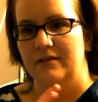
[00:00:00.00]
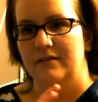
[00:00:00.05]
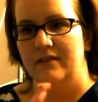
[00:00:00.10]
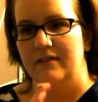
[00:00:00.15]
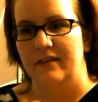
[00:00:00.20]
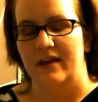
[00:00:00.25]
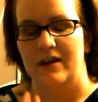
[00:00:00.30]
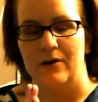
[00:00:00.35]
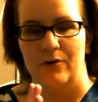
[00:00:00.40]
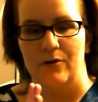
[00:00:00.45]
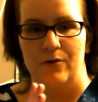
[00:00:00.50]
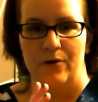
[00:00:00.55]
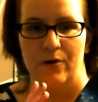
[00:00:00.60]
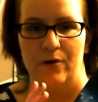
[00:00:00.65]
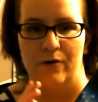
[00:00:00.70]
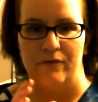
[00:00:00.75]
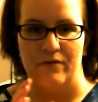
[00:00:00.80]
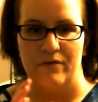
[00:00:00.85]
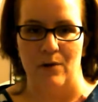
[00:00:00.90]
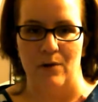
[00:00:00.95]
they don't
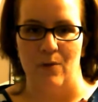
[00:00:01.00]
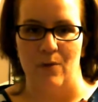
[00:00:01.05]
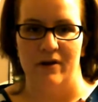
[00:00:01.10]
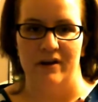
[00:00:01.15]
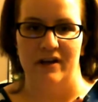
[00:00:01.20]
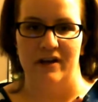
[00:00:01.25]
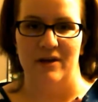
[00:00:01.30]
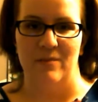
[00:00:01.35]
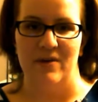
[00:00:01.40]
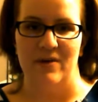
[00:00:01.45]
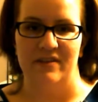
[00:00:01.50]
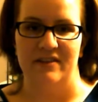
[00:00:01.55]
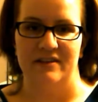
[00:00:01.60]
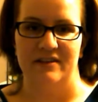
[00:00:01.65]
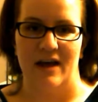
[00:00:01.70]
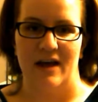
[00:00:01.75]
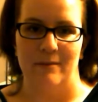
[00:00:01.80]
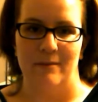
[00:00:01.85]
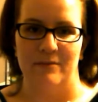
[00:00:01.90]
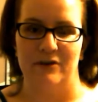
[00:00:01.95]
know if they want to commit the
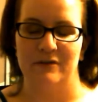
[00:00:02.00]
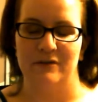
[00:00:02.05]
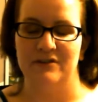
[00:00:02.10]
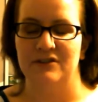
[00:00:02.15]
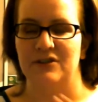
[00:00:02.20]
time to it.